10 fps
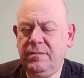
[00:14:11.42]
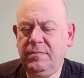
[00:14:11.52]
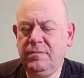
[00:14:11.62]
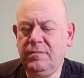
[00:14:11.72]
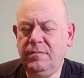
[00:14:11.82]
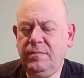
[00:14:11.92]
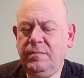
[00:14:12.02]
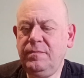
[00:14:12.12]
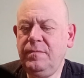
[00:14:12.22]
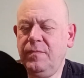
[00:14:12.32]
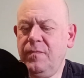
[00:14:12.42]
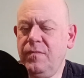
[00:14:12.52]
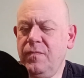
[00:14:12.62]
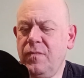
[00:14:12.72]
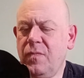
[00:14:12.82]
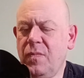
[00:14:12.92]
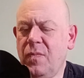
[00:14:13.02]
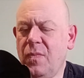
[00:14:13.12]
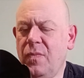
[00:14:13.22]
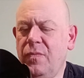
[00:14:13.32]

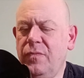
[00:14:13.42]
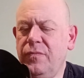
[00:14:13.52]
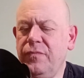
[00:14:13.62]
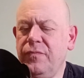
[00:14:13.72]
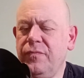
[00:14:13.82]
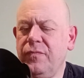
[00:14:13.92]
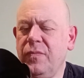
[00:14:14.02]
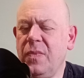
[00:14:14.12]
[no speech]